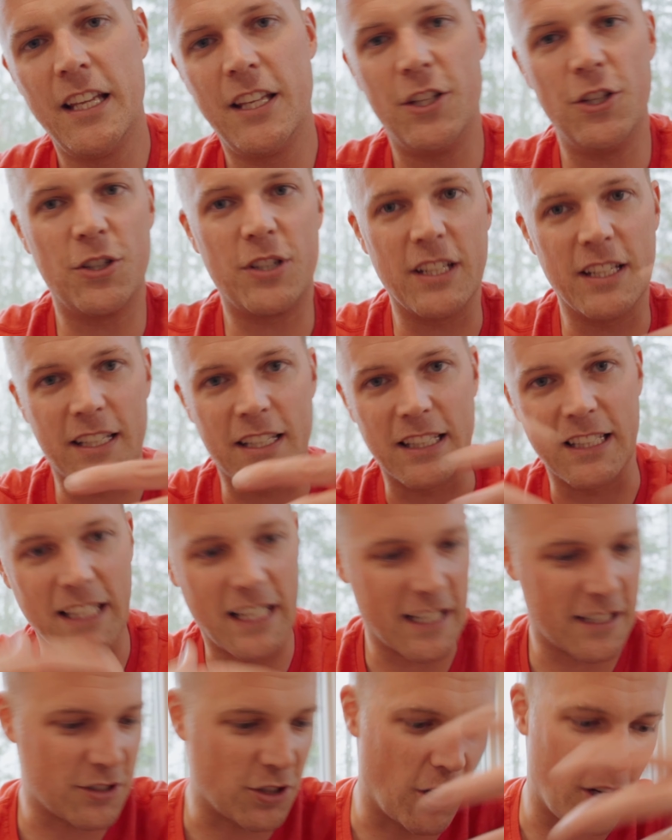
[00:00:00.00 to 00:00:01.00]
You can
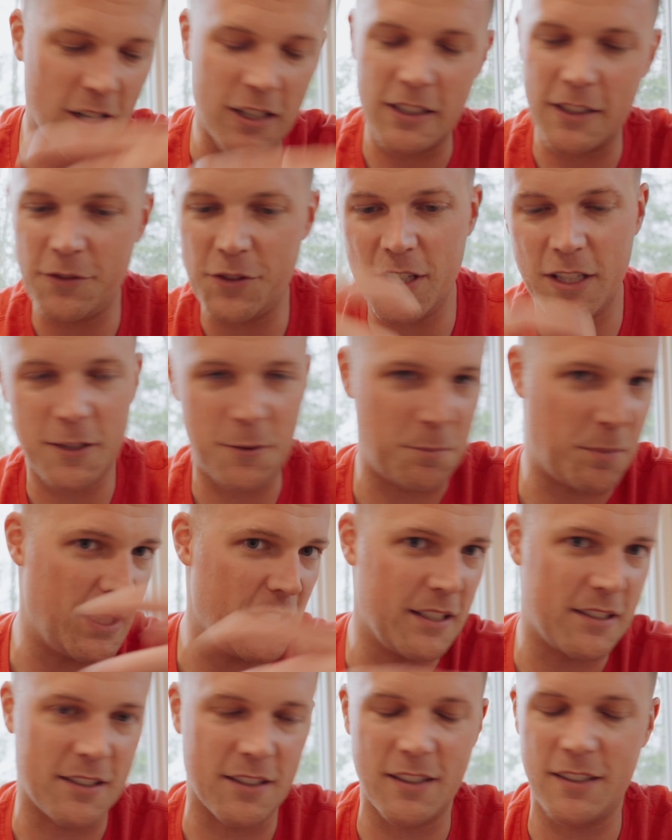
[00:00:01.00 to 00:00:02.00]
collect all of these
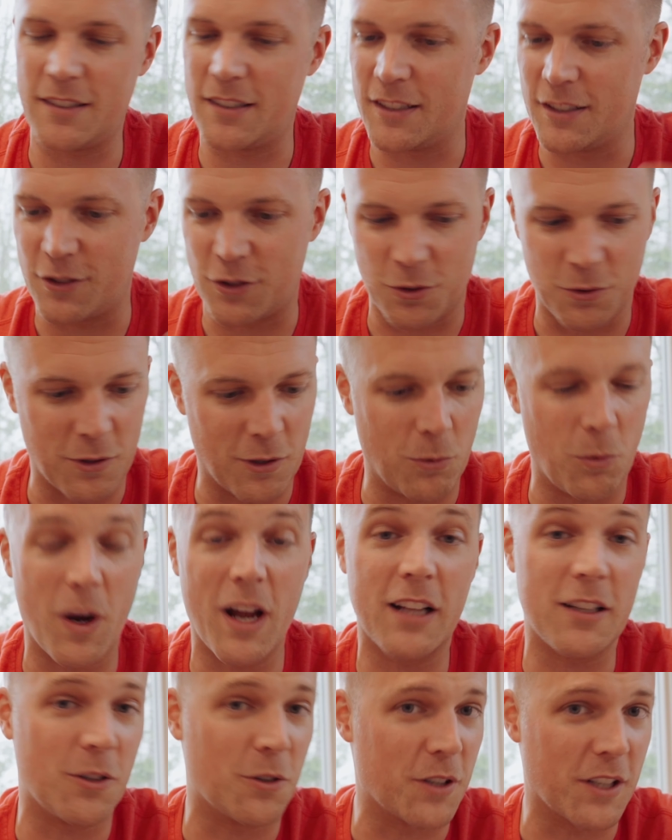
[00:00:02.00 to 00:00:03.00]
pieces into a
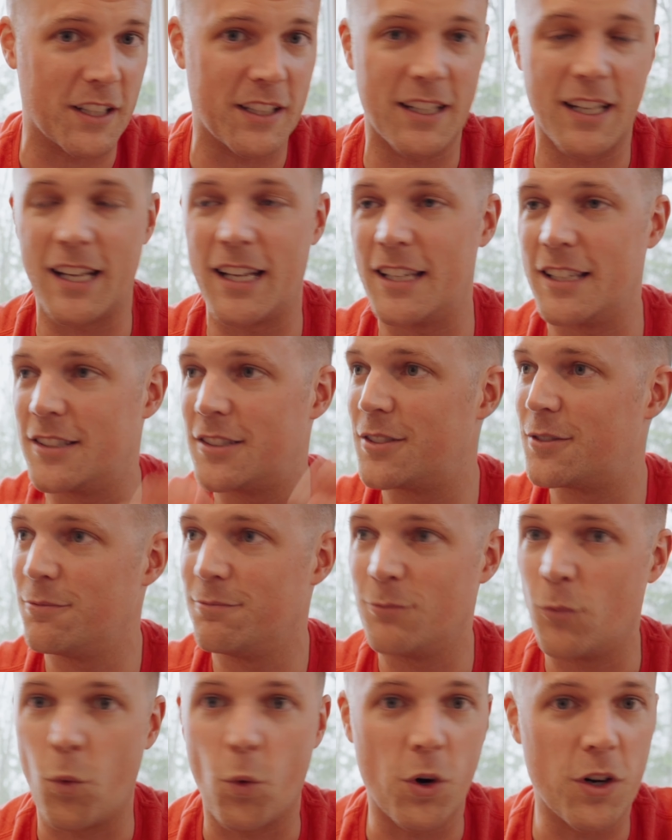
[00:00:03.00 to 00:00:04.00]
well-organized
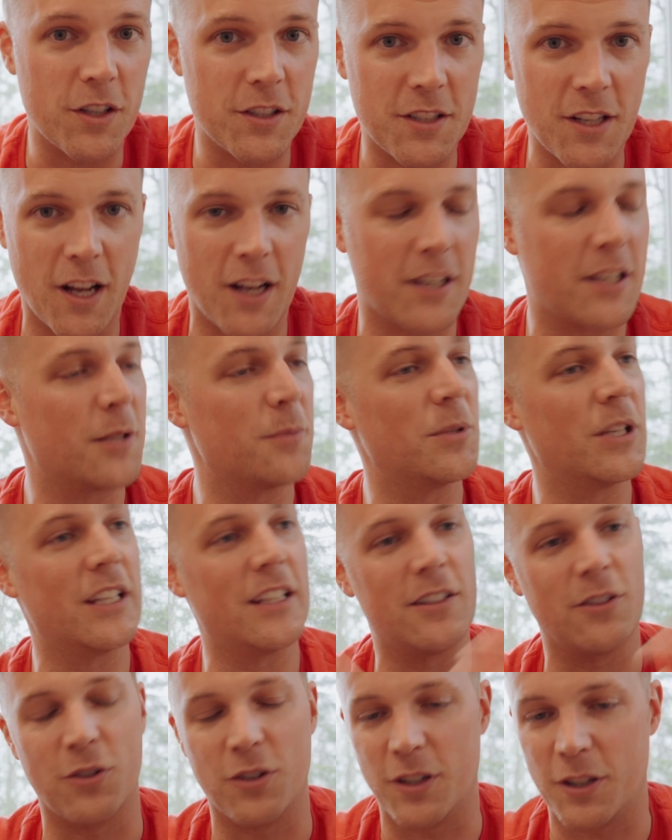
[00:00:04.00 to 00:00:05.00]
Word
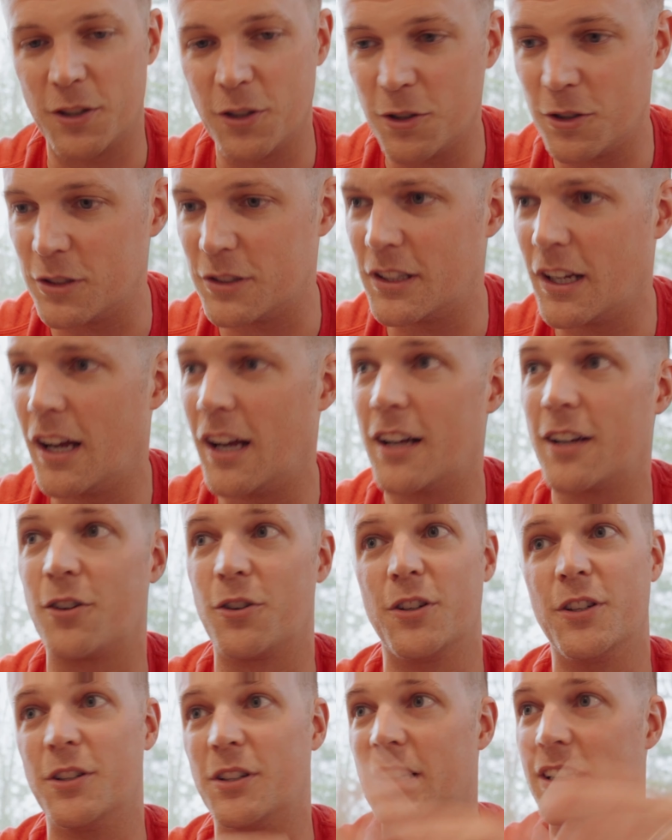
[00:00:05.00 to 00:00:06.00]
document or Google Doc,
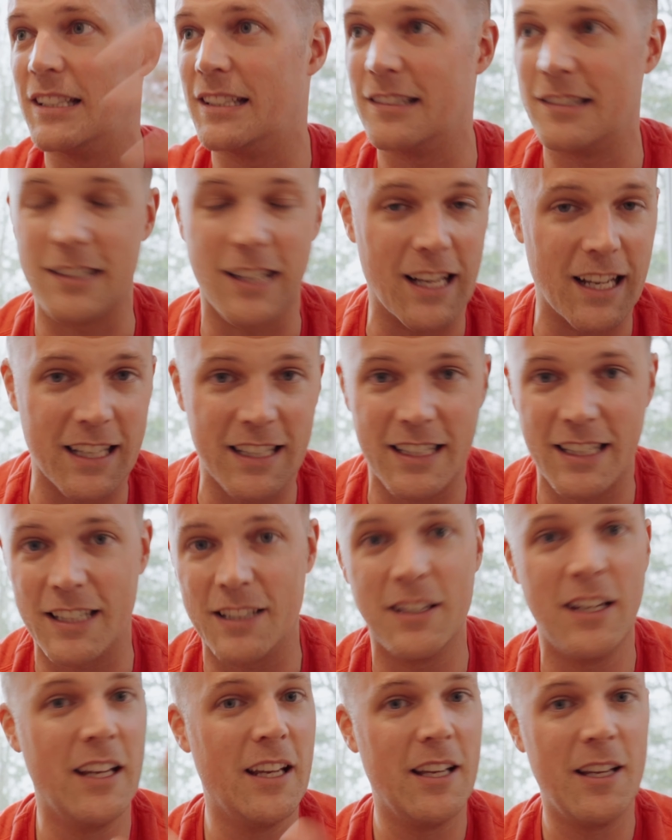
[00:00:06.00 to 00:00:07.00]
or you can design
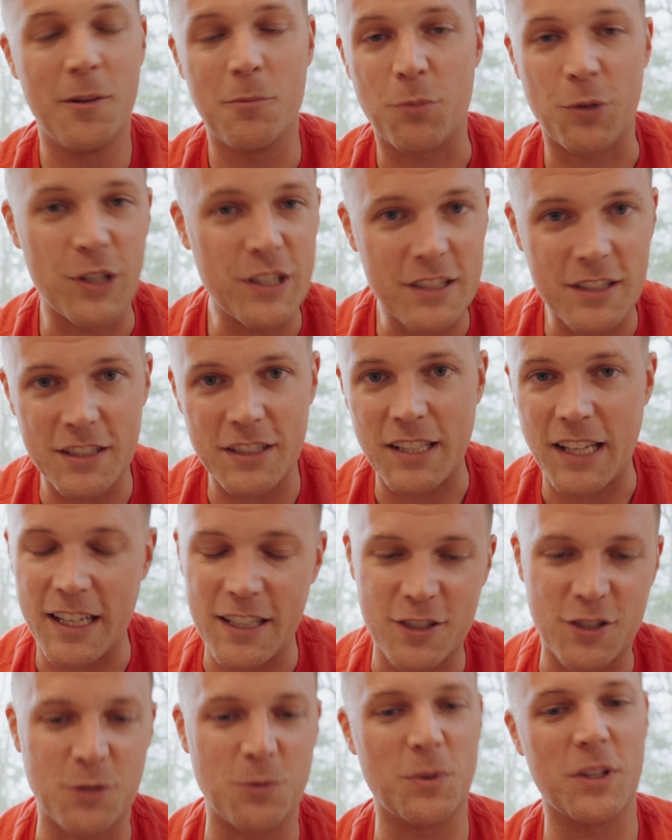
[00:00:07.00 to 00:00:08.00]
a
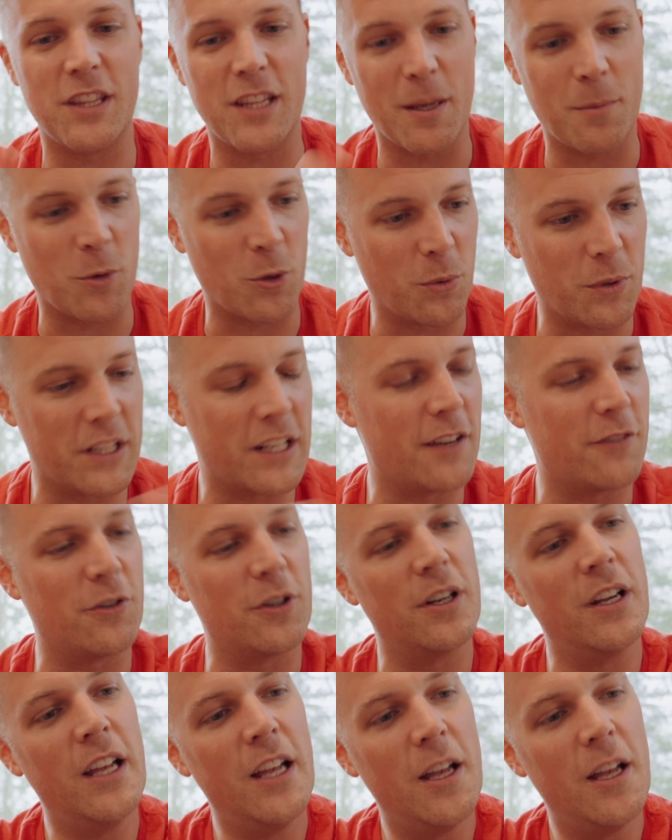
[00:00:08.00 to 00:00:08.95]
presentation with them or whatever,